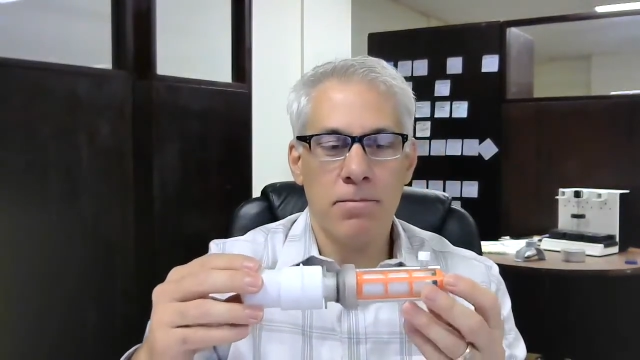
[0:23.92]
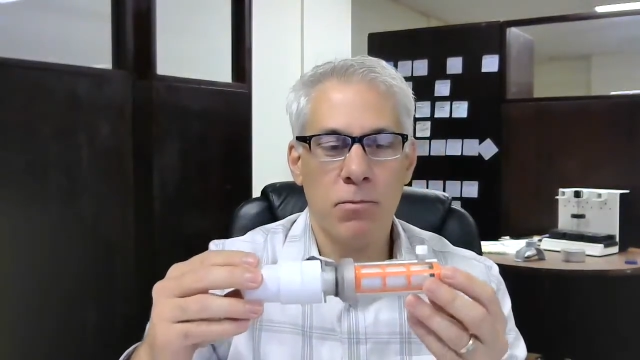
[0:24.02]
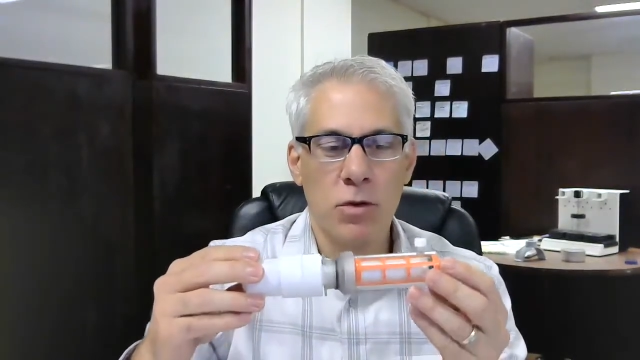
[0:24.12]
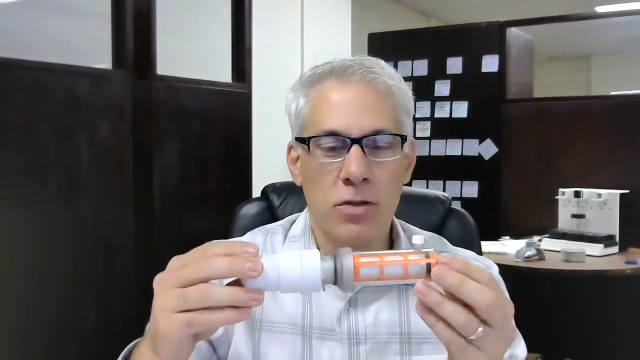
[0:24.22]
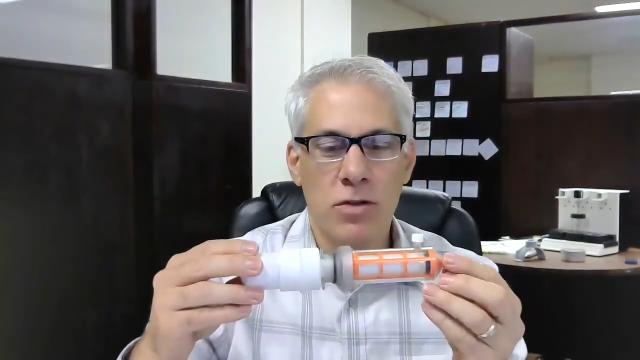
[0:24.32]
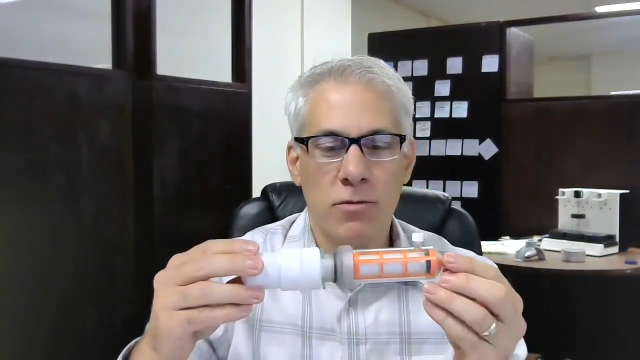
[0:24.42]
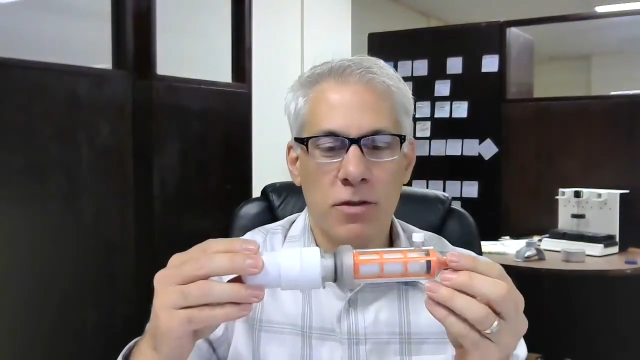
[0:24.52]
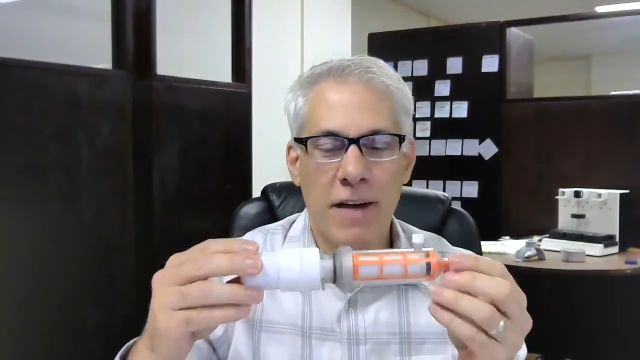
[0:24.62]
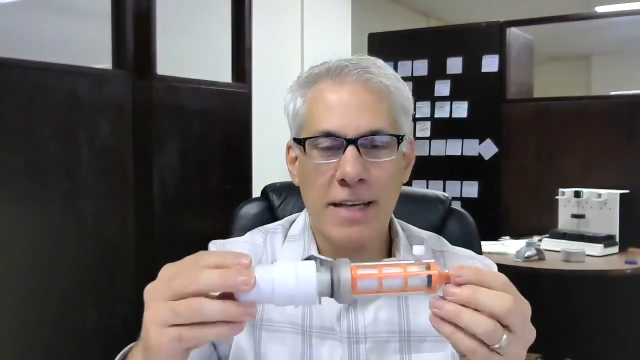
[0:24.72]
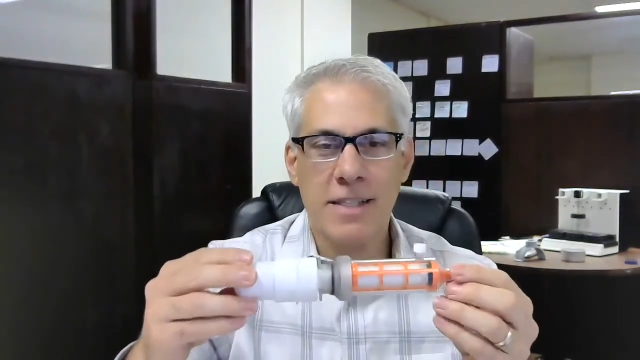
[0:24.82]
what's
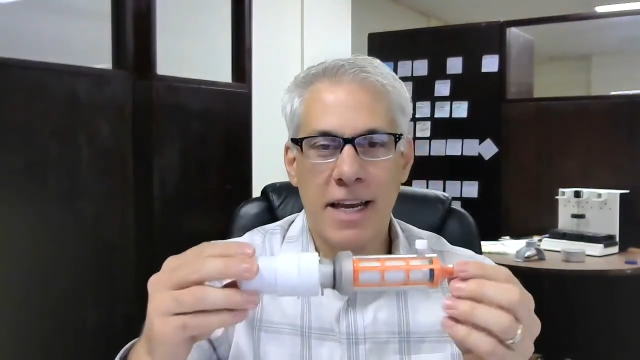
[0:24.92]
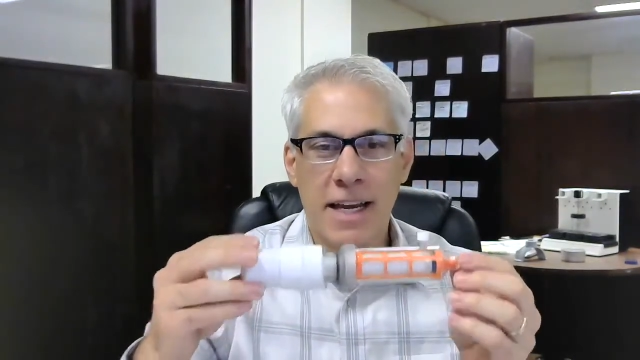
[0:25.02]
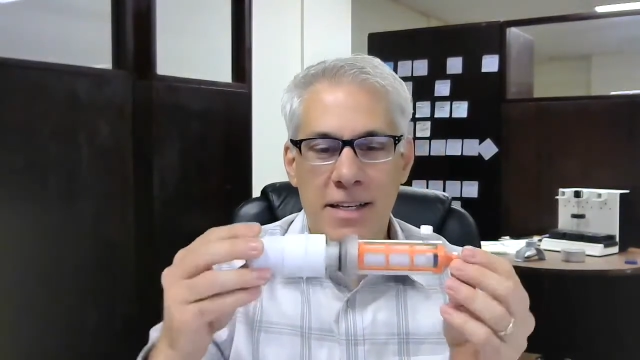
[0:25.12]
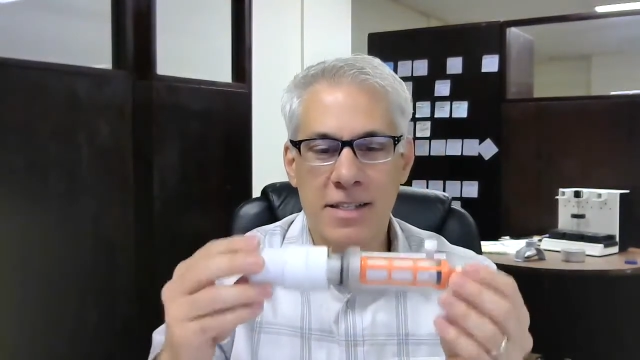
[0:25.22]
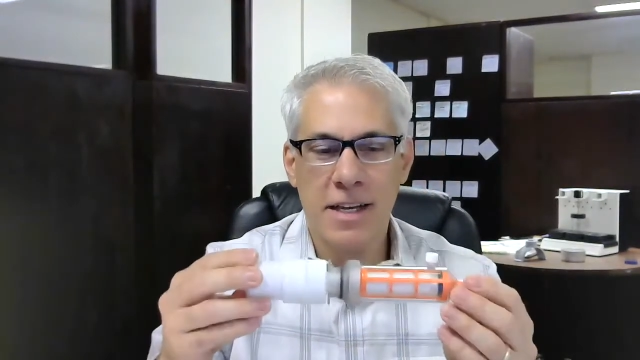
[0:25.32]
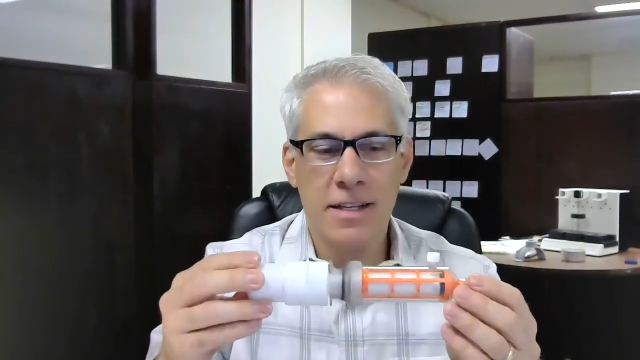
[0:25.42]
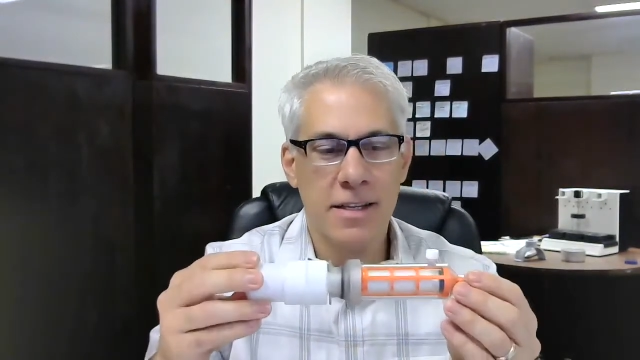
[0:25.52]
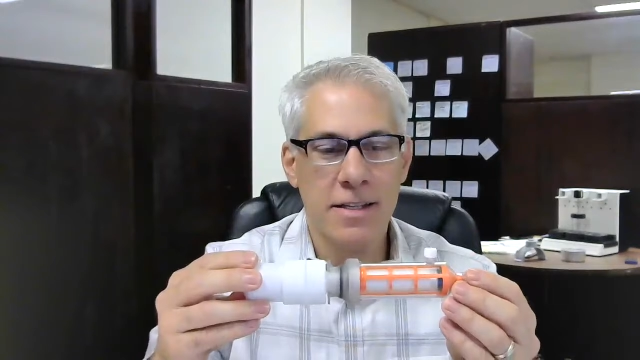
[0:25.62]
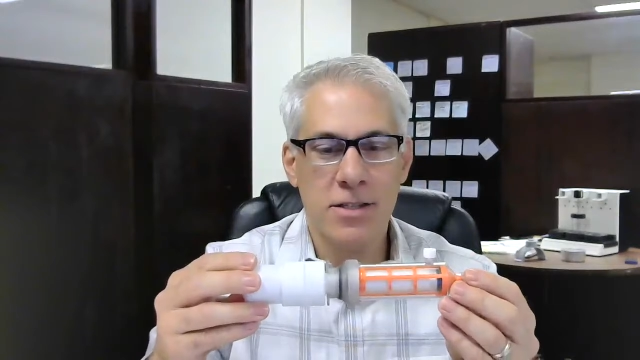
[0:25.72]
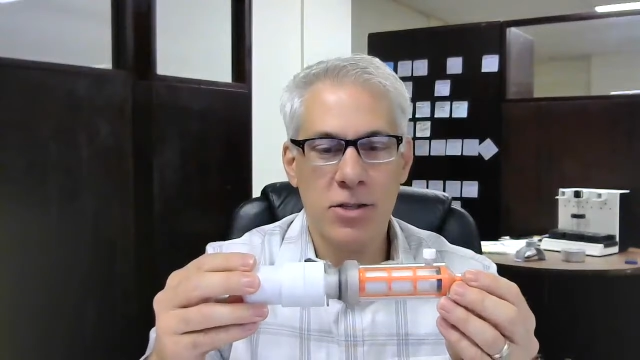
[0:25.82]
fascinating is that
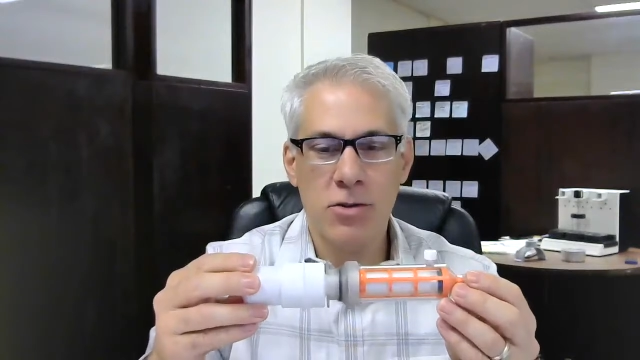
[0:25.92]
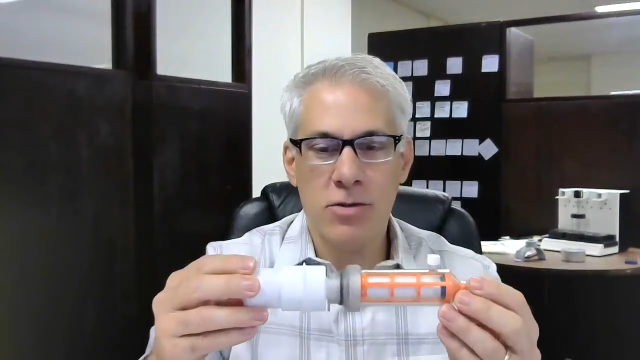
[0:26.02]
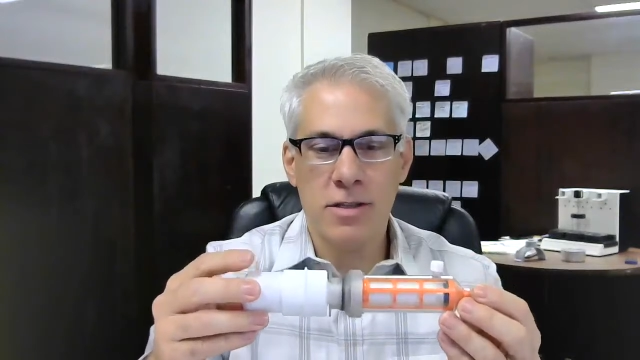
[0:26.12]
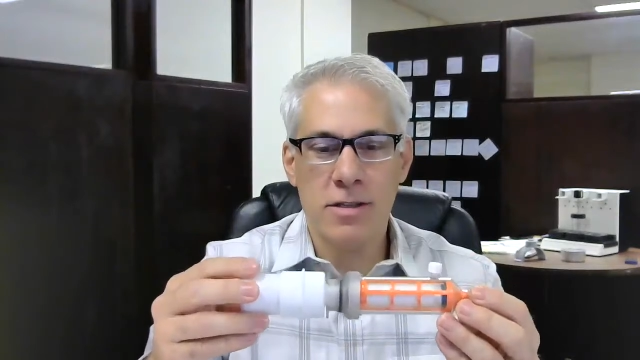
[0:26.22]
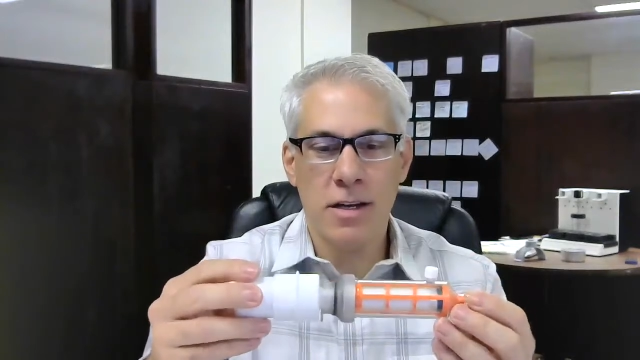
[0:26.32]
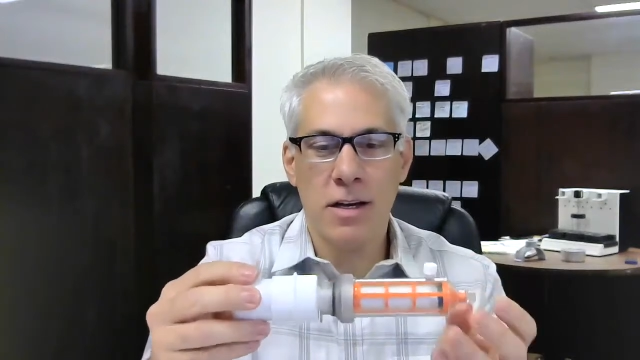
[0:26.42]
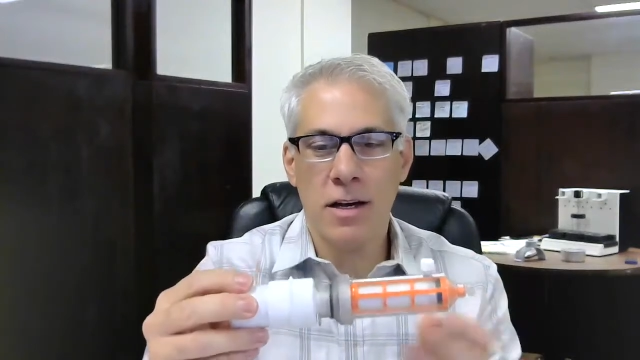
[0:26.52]
this uses